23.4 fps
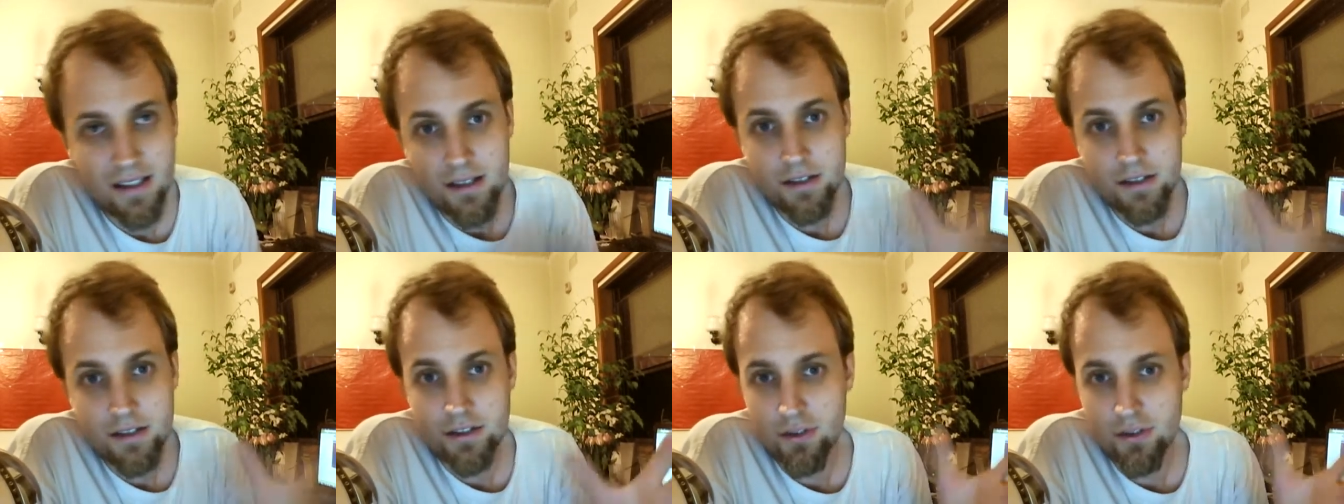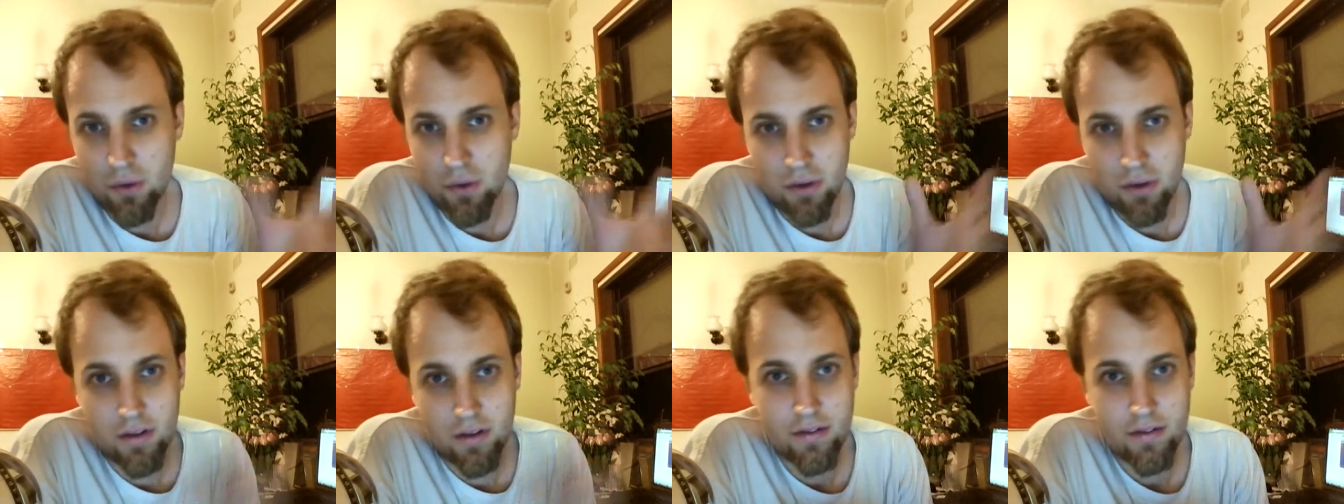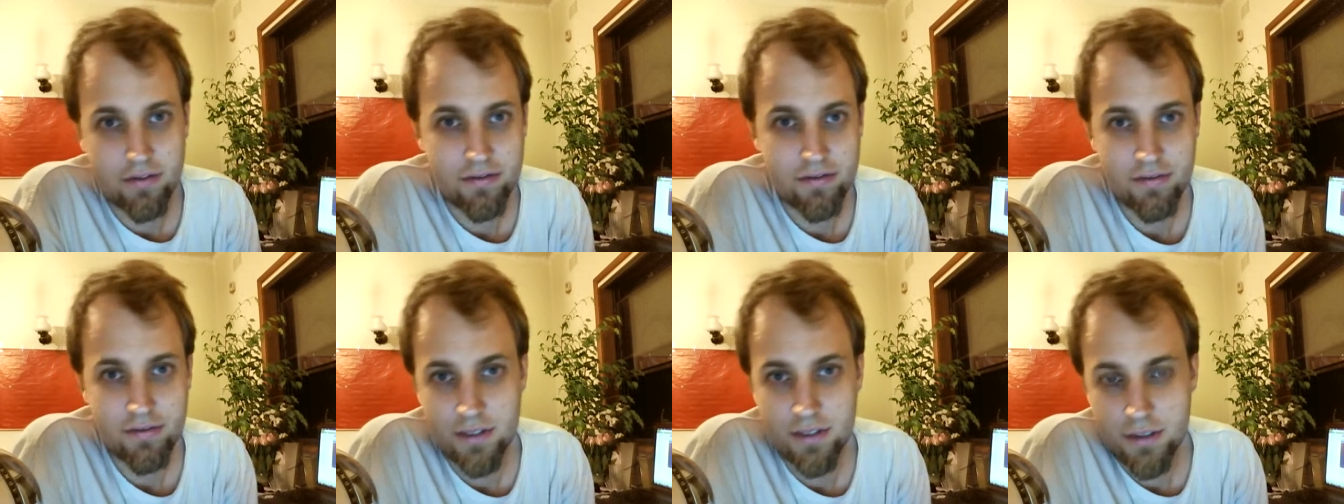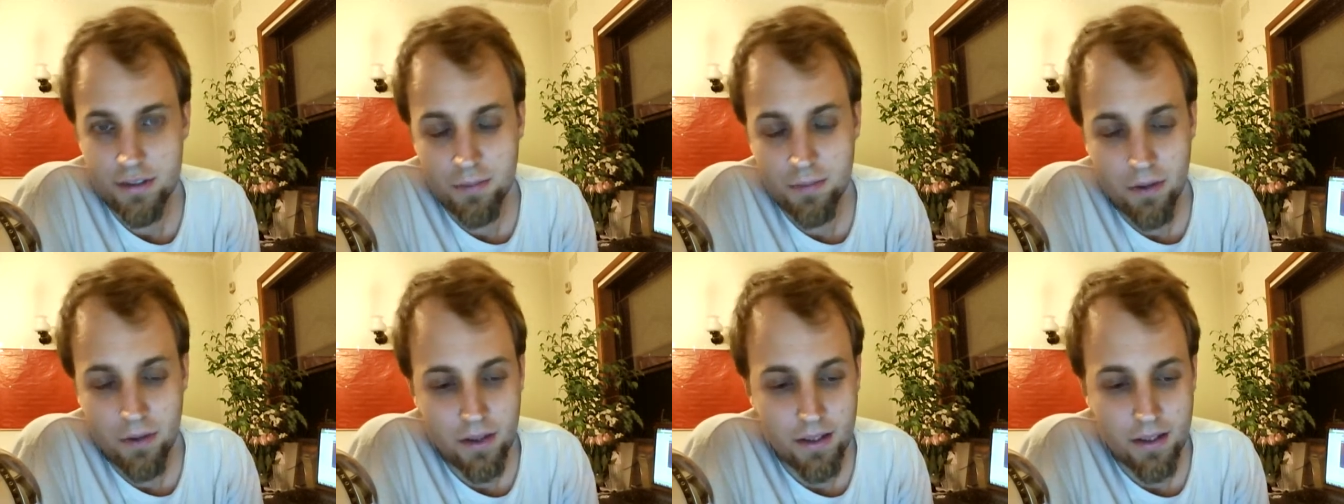sort of
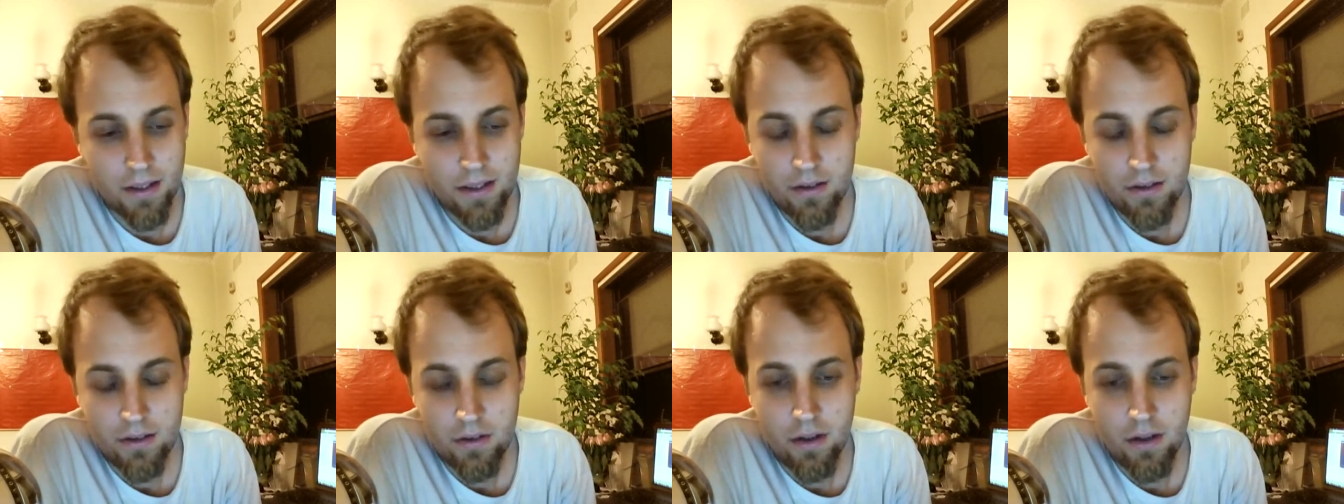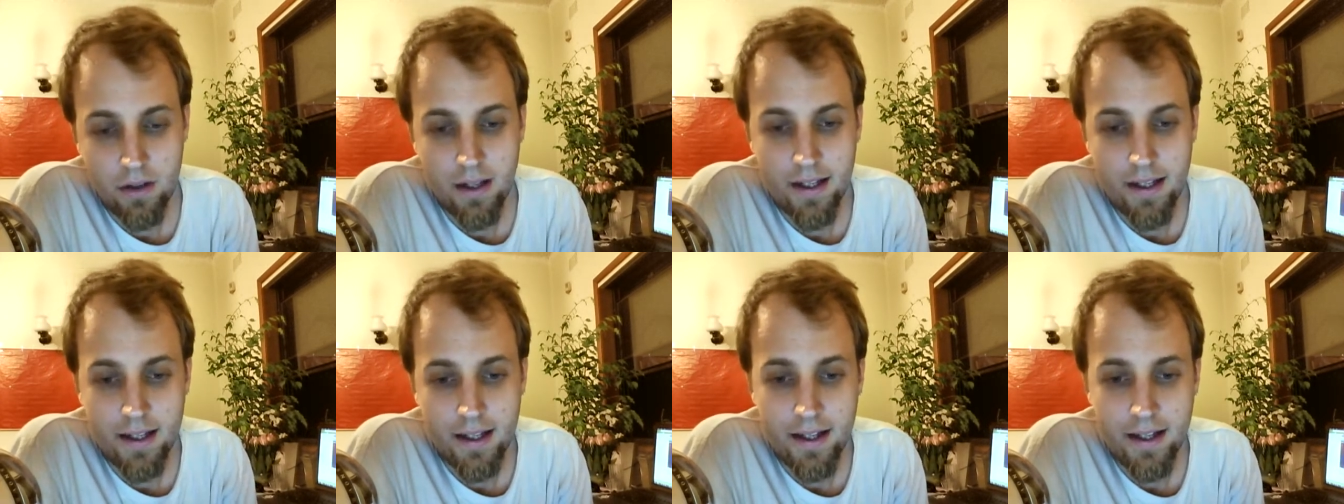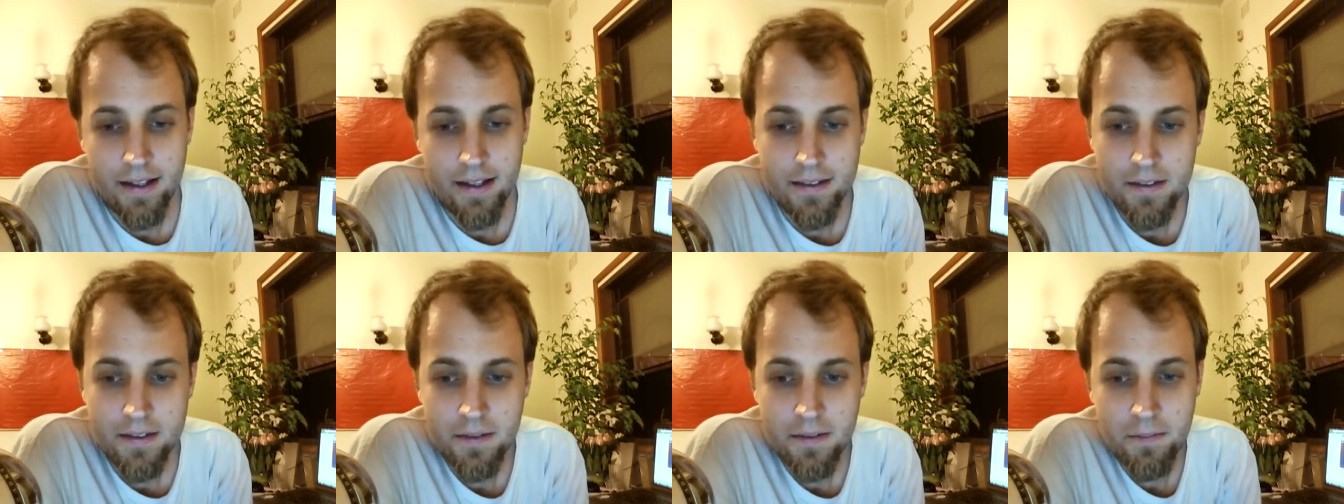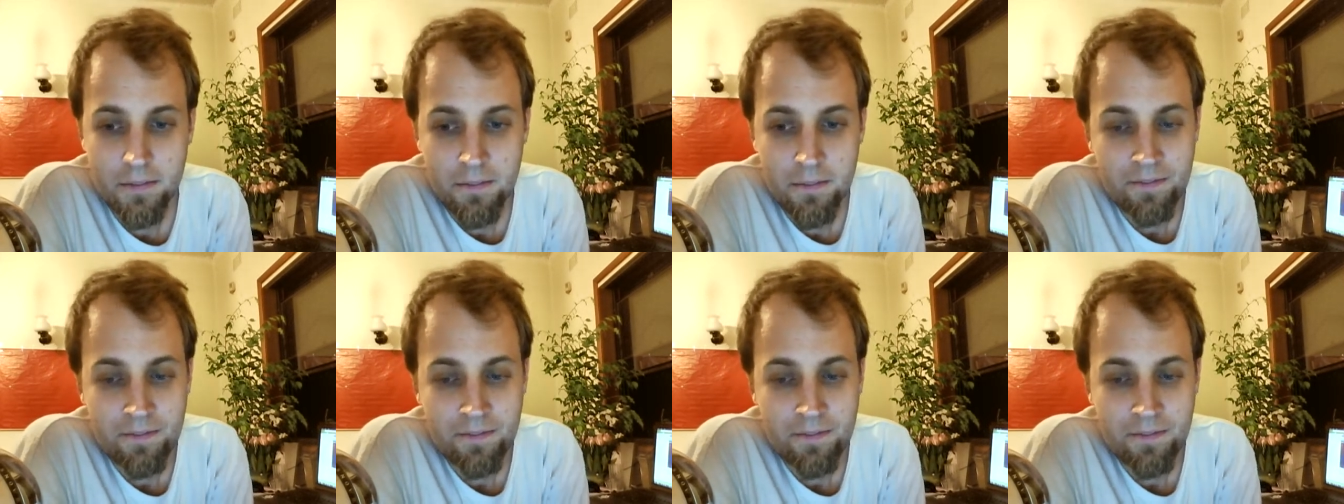responding to, I guess.